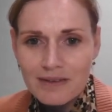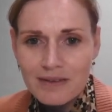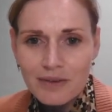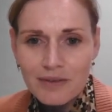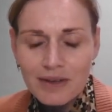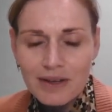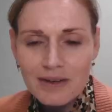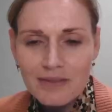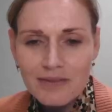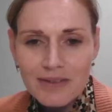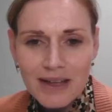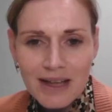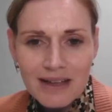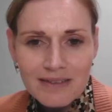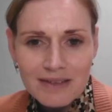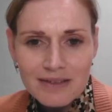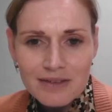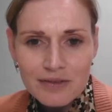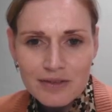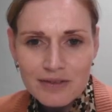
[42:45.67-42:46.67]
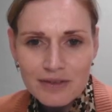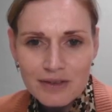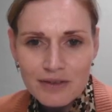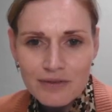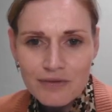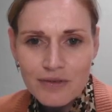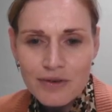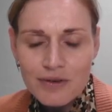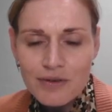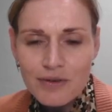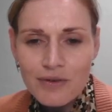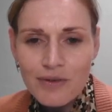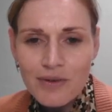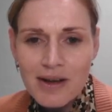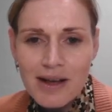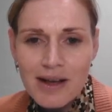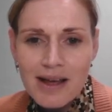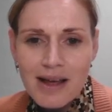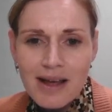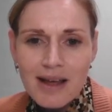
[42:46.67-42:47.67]
So if that's interesting for
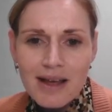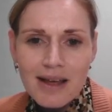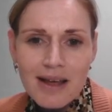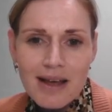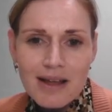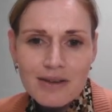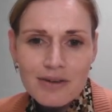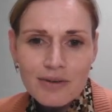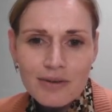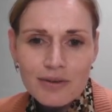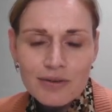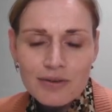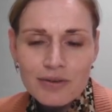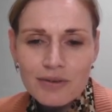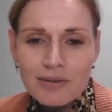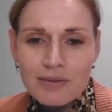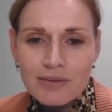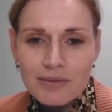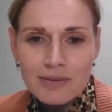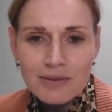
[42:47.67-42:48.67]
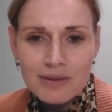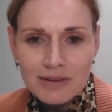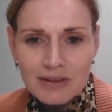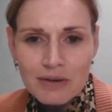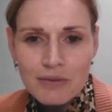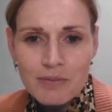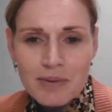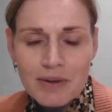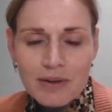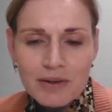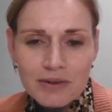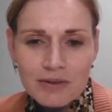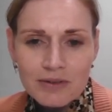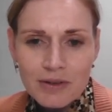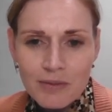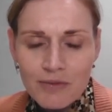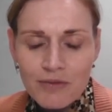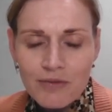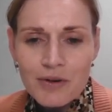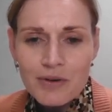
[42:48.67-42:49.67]
you, and you also, there will be
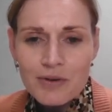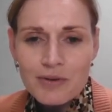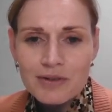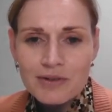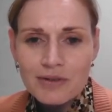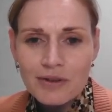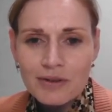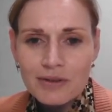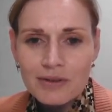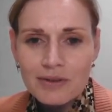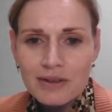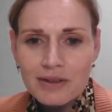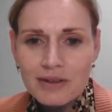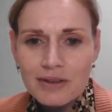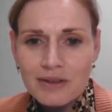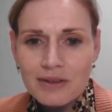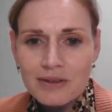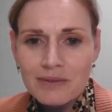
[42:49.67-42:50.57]
some focus on